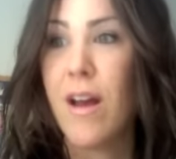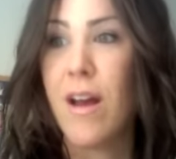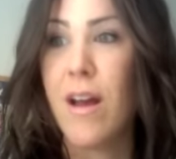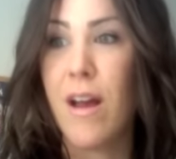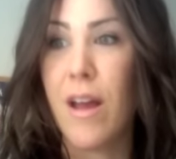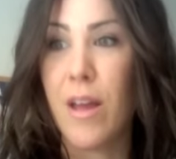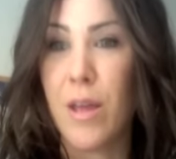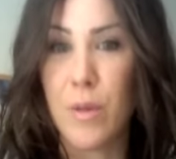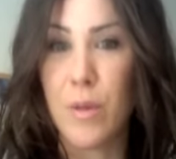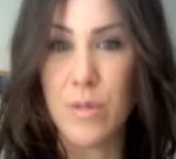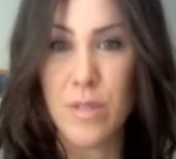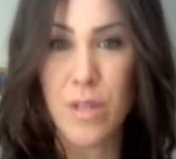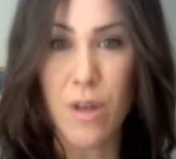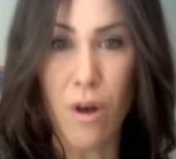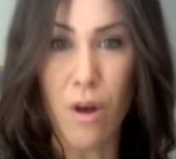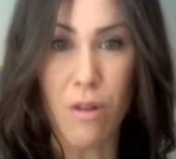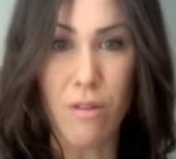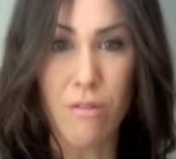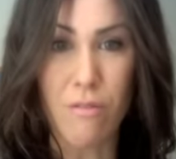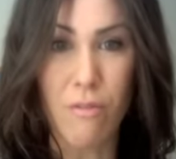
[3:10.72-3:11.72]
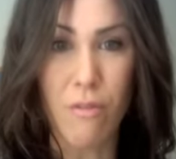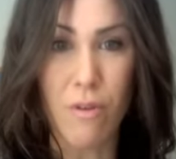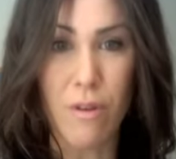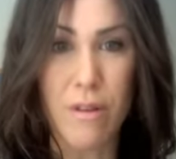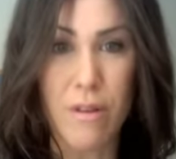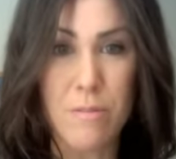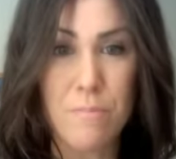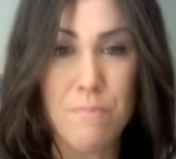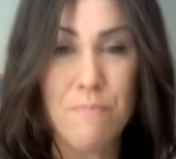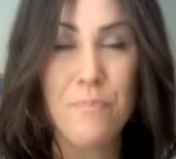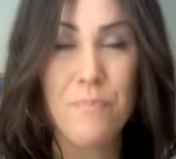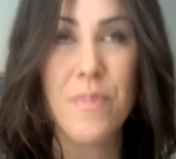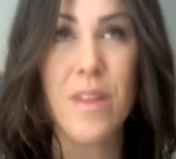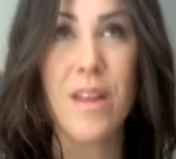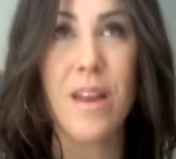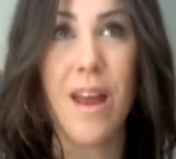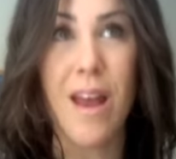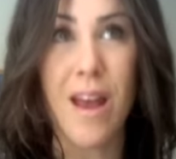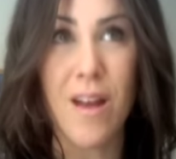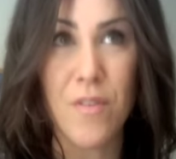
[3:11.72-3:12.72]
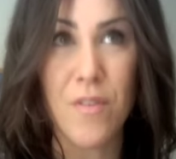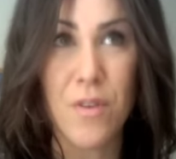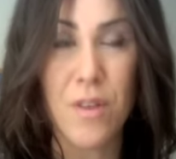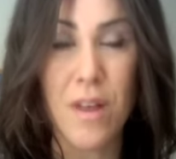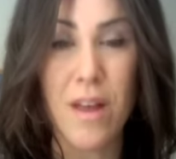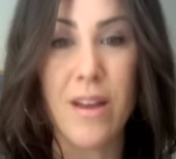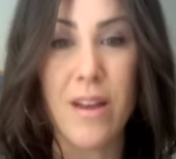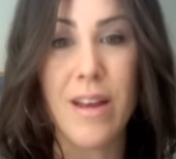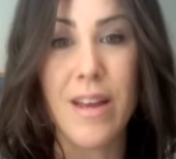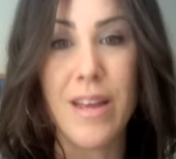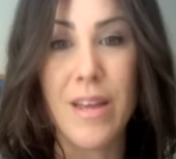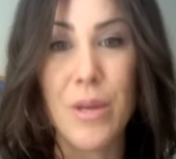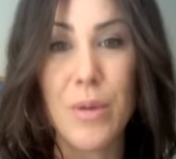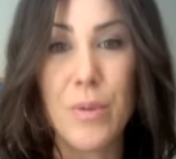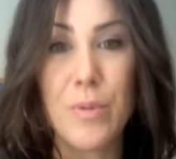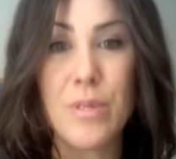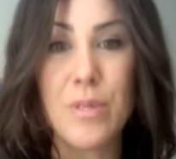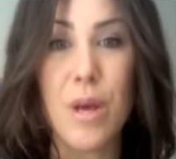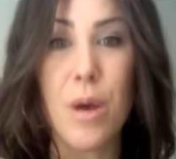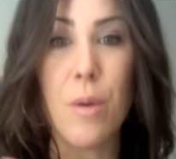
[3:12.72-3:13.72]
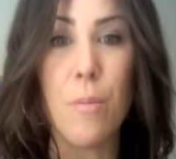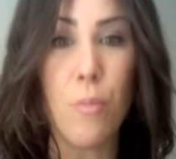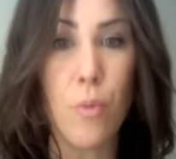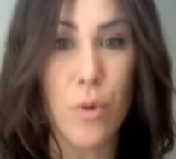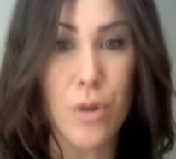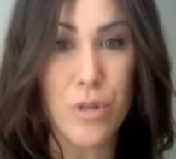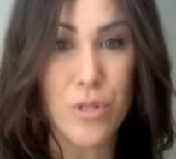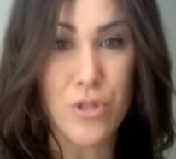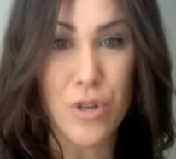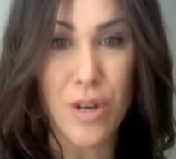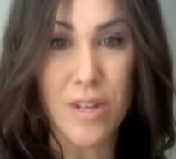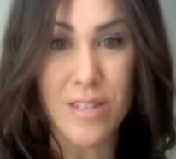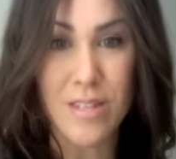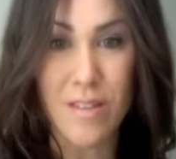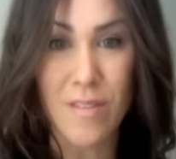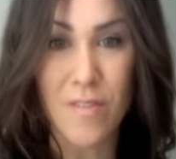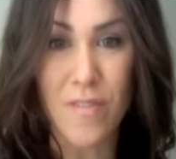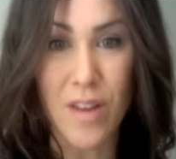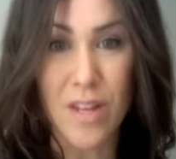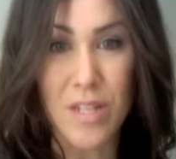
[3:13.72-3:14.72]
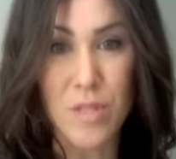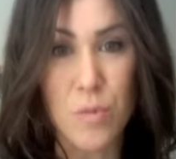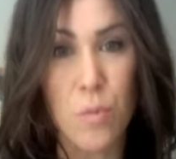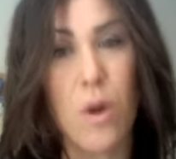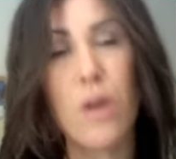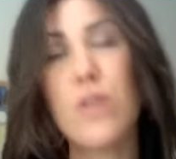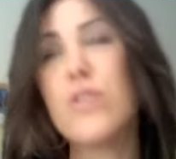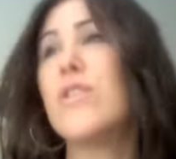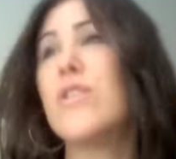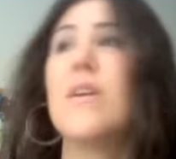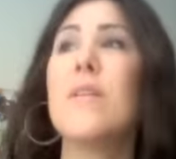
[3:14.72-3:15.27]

I use the olive oil, then after that I use a moisturizing face wash.